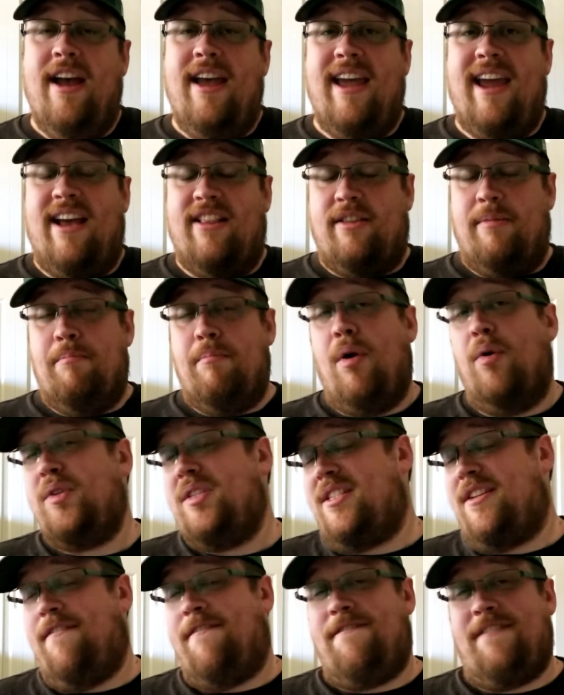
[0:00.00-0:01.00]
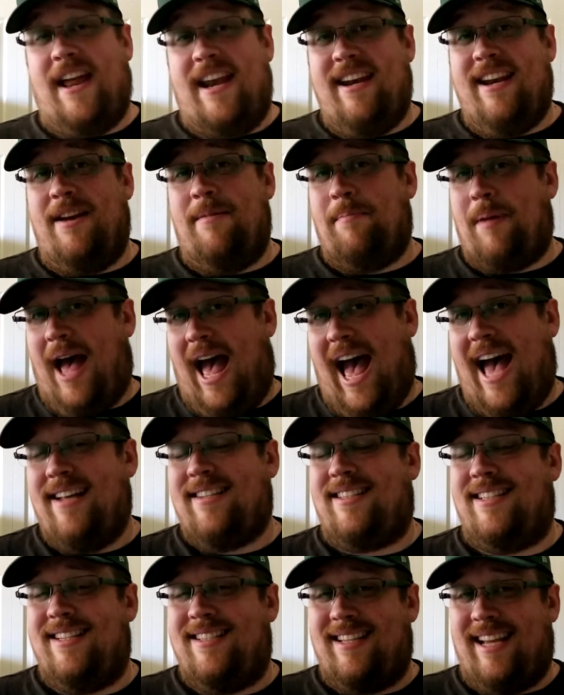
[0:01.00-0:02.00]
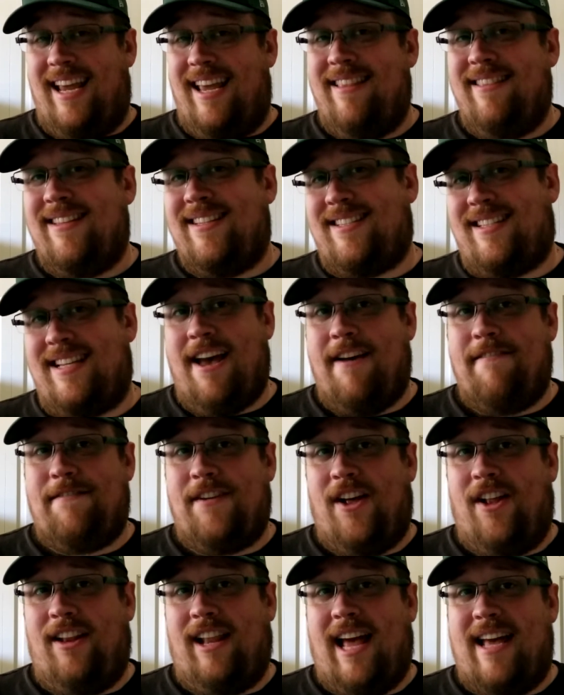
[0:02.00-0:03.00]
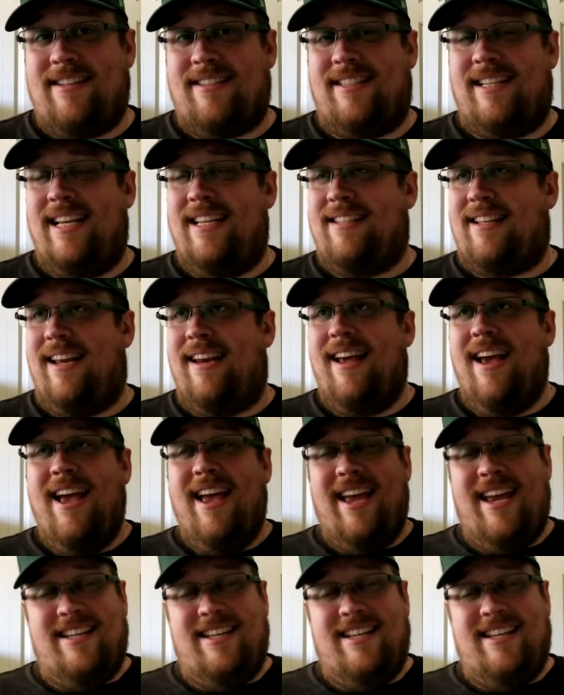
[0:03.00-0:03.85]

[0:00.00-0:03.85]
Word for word: He had the most defended passes in the F L last season.